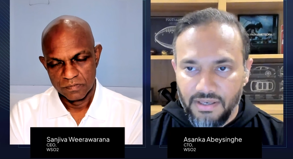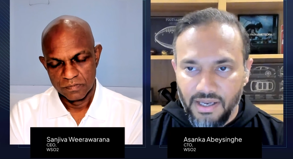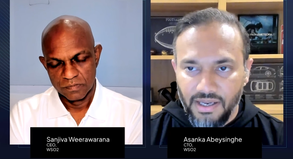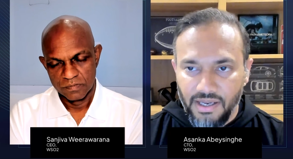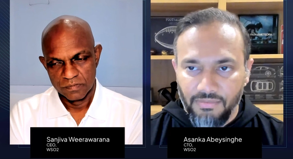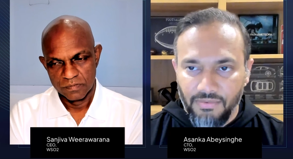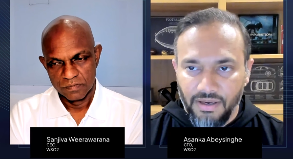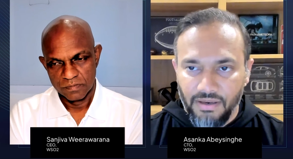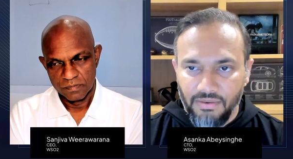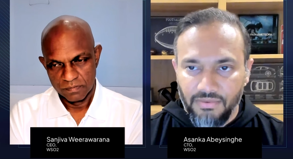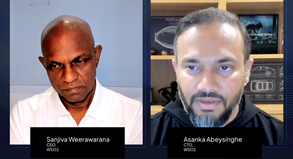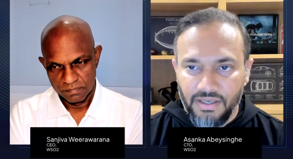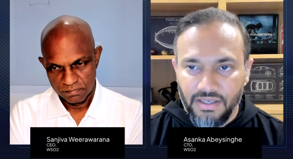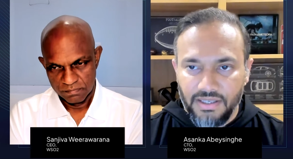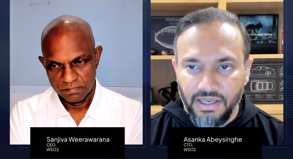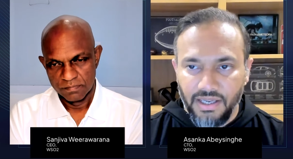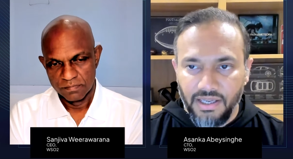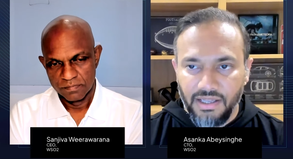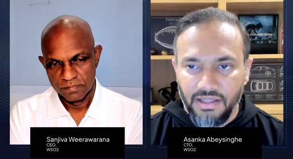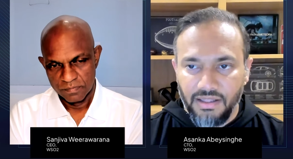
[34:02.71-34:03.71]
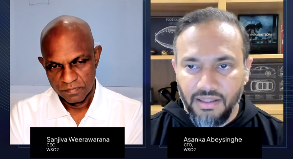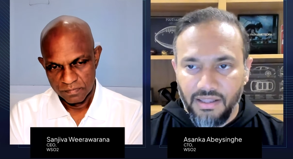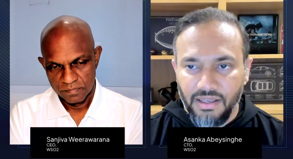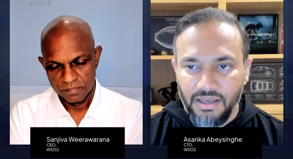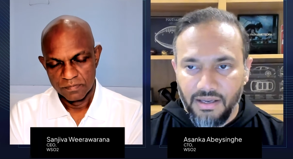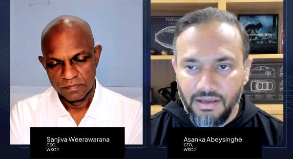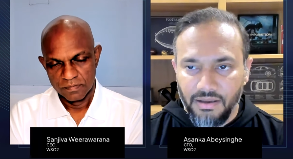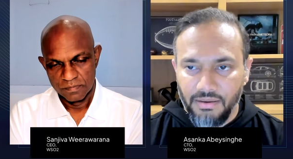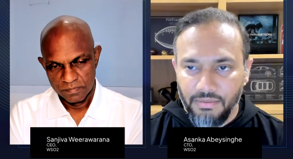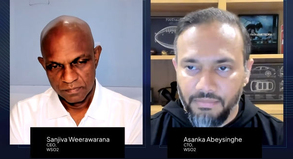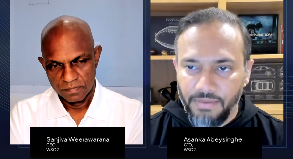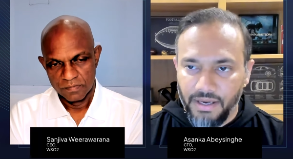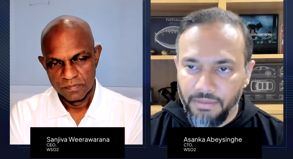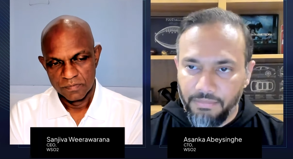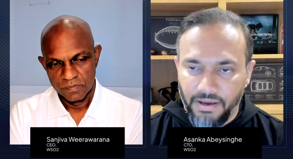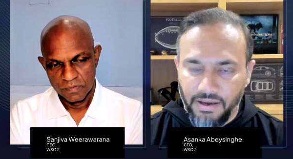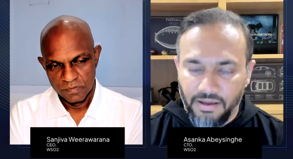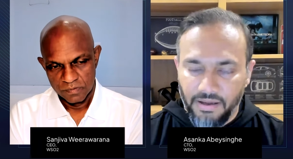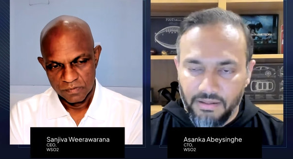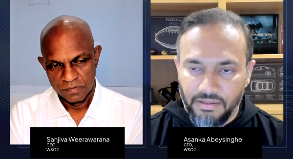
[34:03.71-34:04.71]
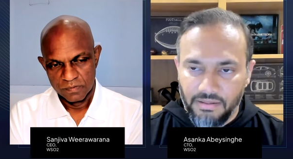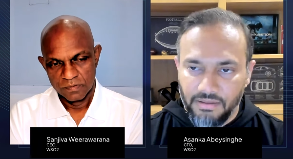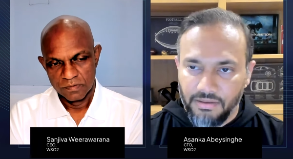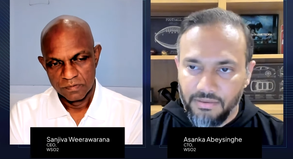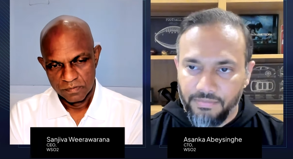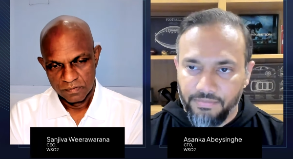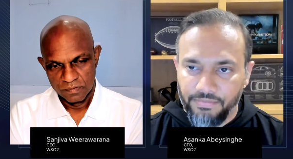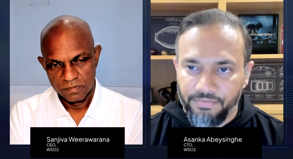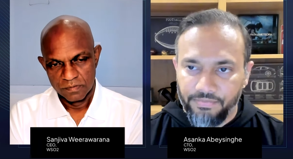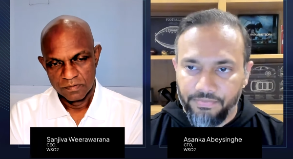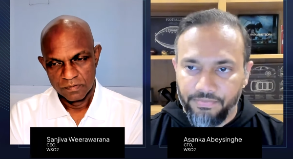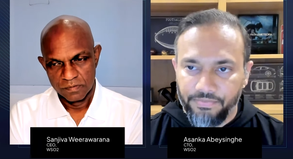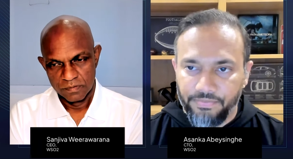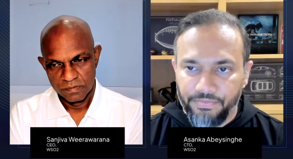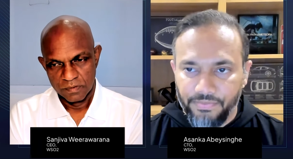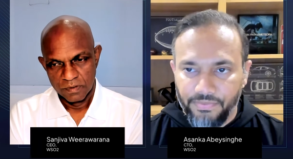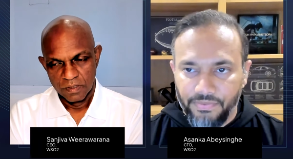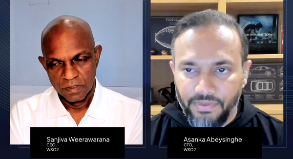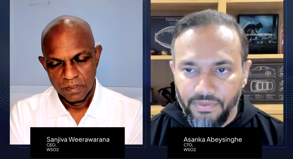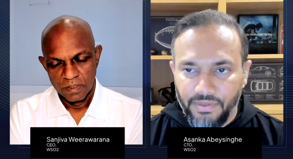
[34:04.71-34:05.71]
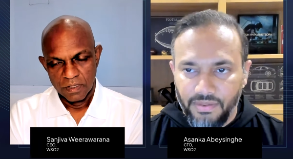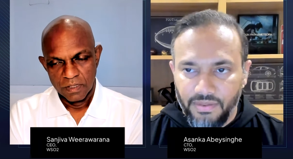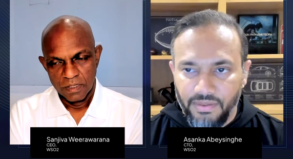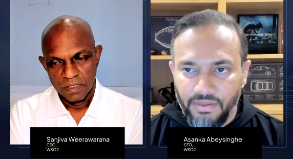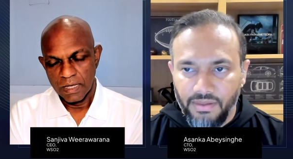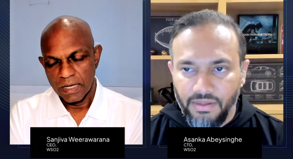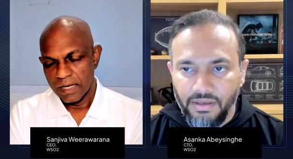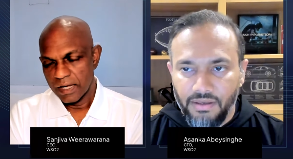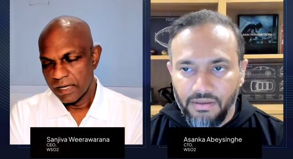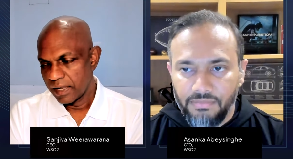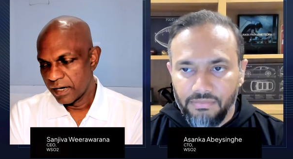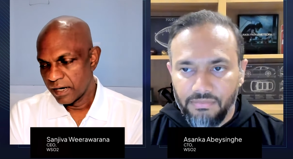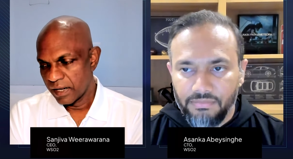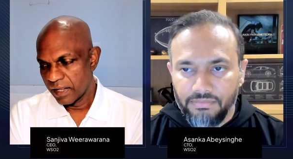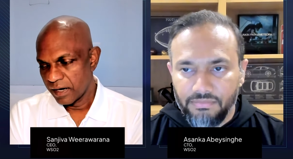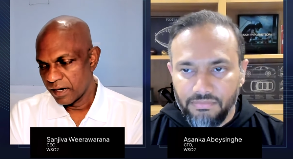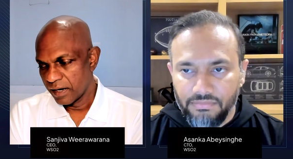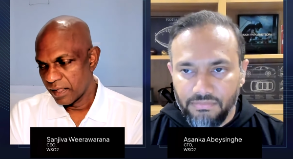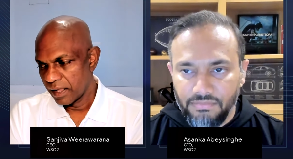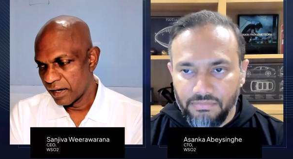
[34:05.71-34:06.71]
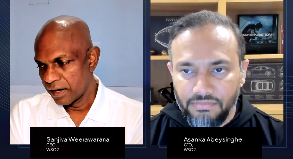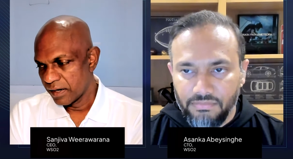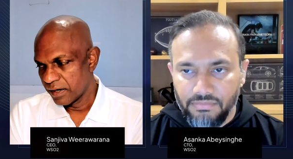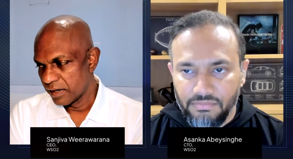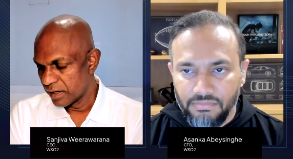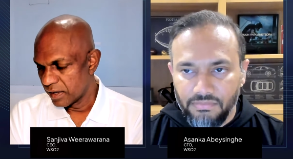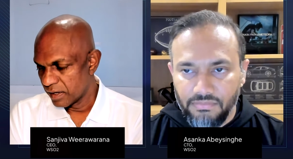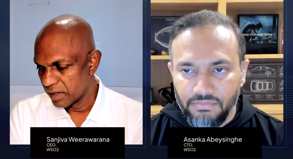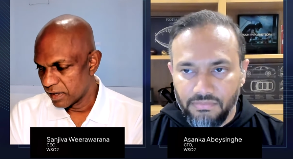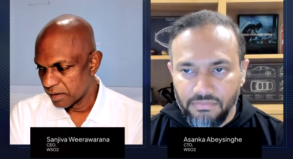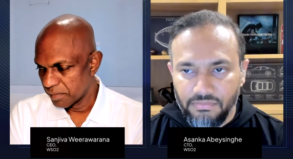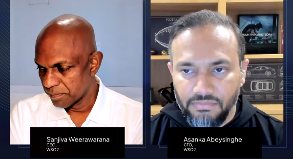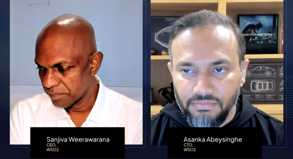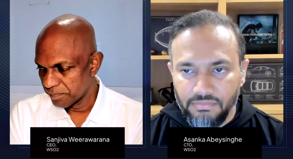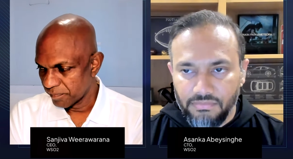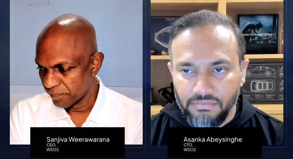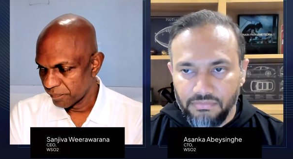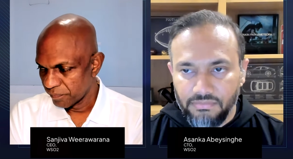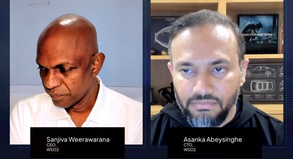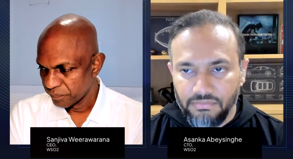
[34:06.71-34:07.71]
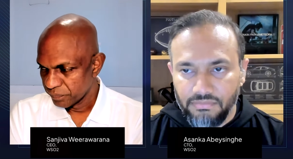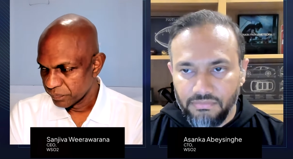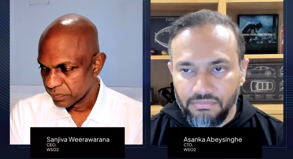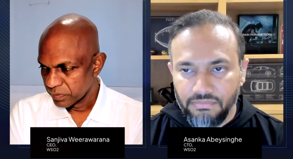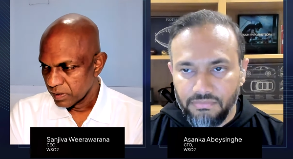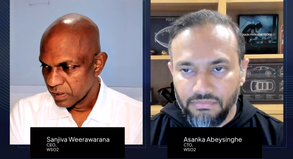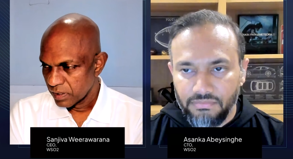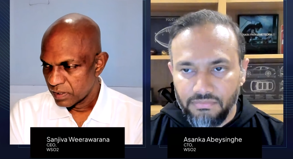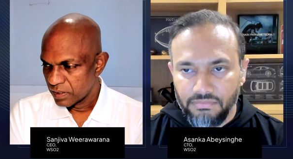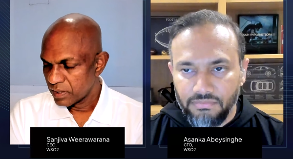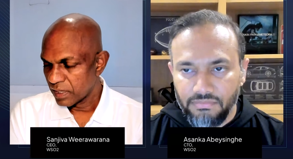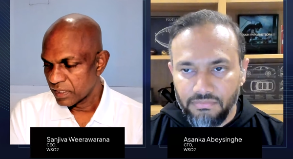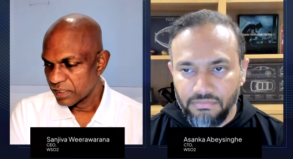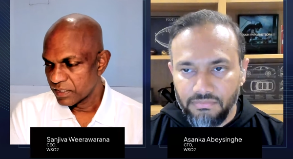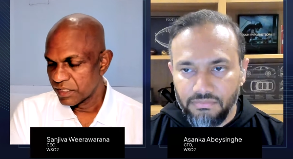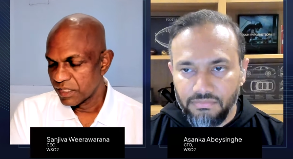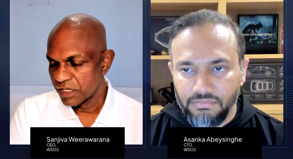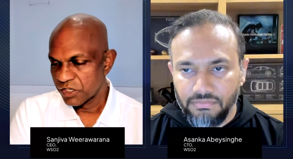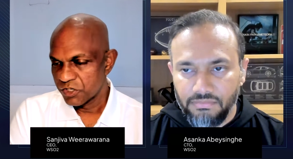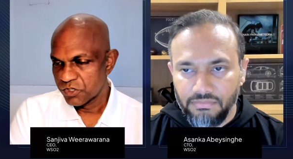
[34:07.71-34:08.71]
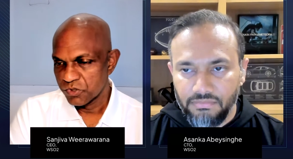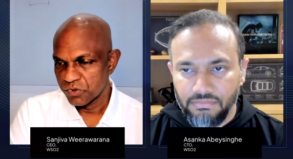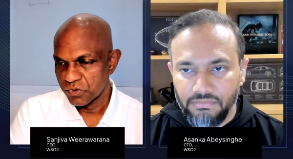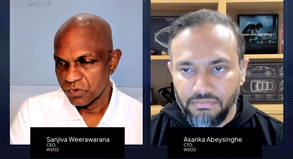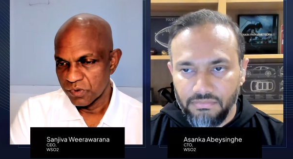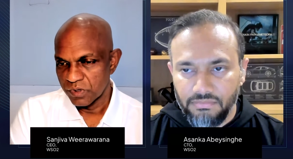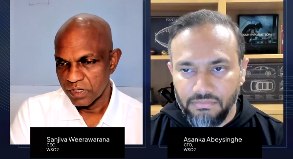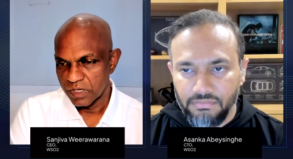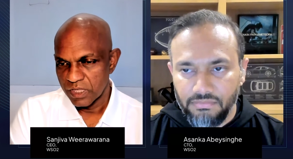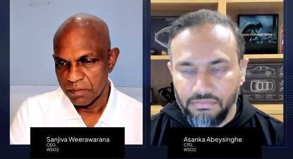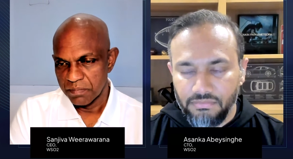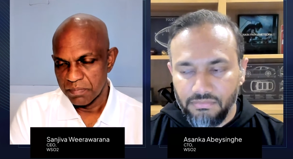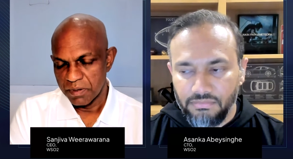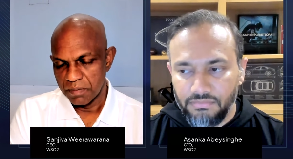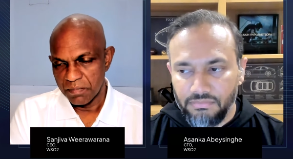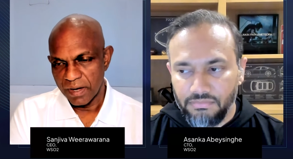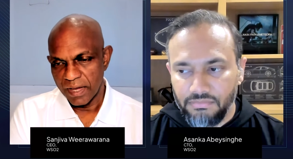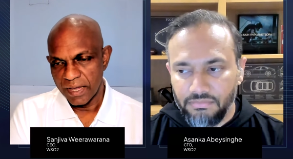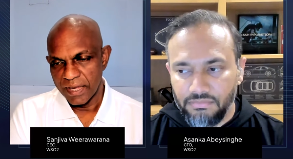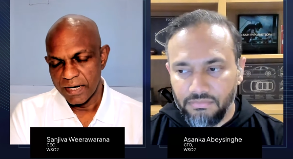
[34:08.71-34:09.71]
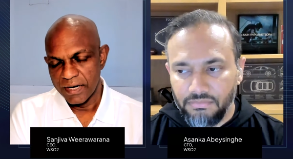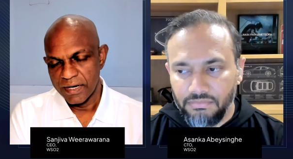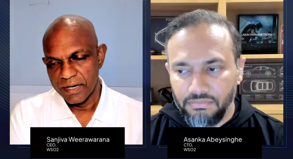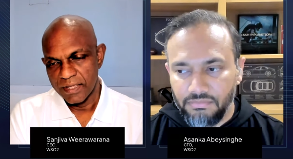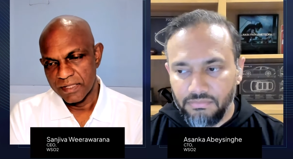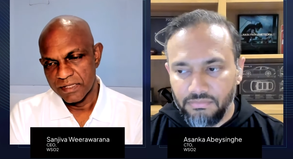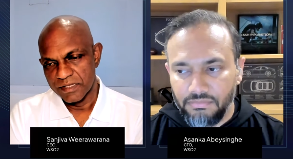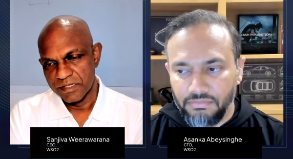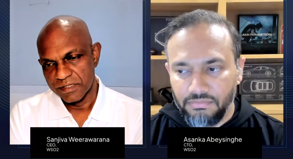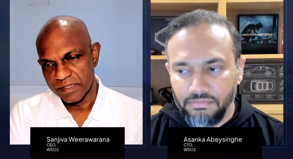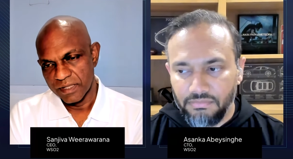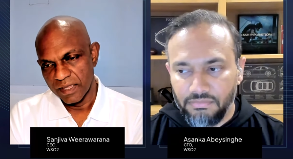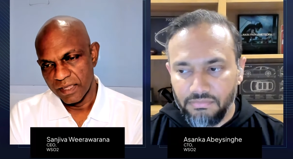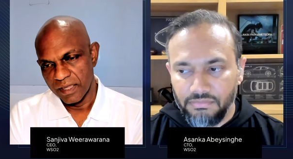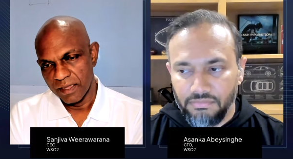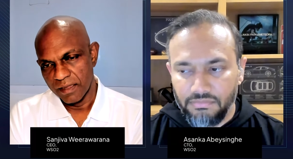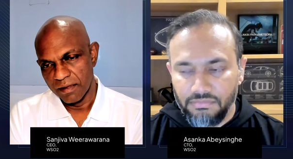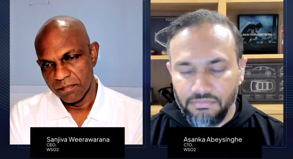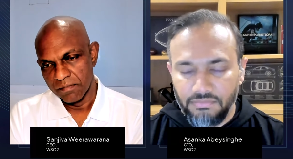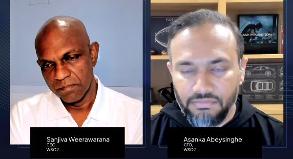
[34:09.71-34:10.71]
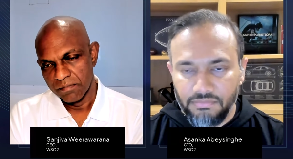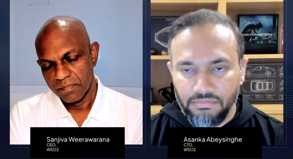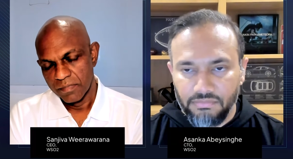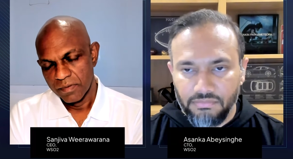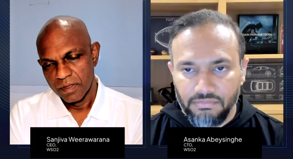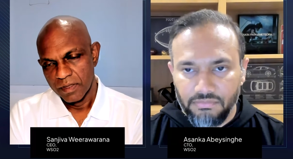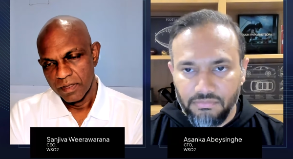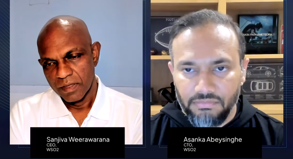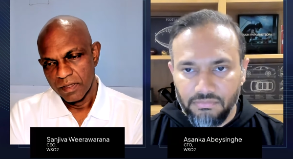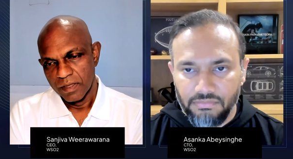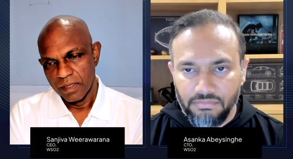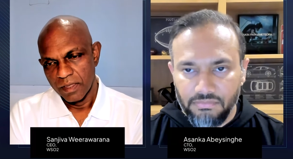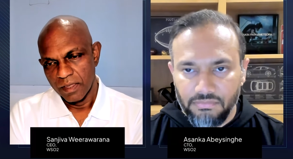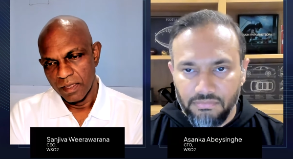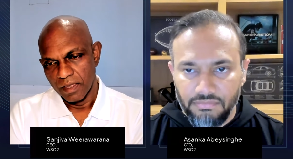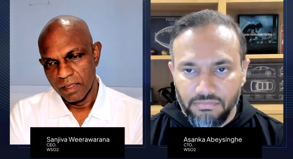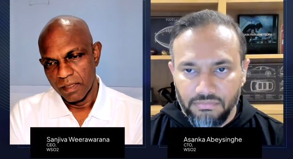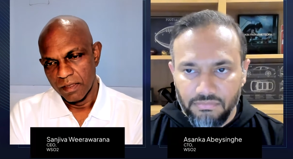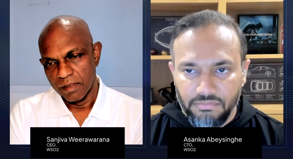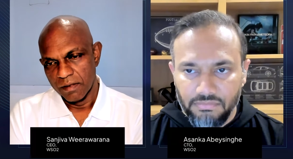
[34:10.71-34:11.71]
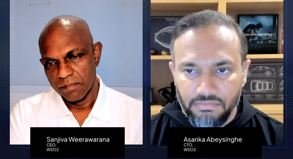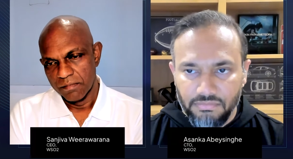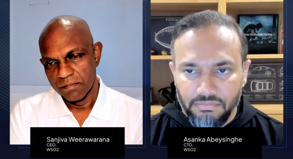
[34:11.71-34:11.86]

Speaker 1: time when we take the uh, bypath
Speaker 2: yeah and and um, another thing to keep in mind is a, uh, a,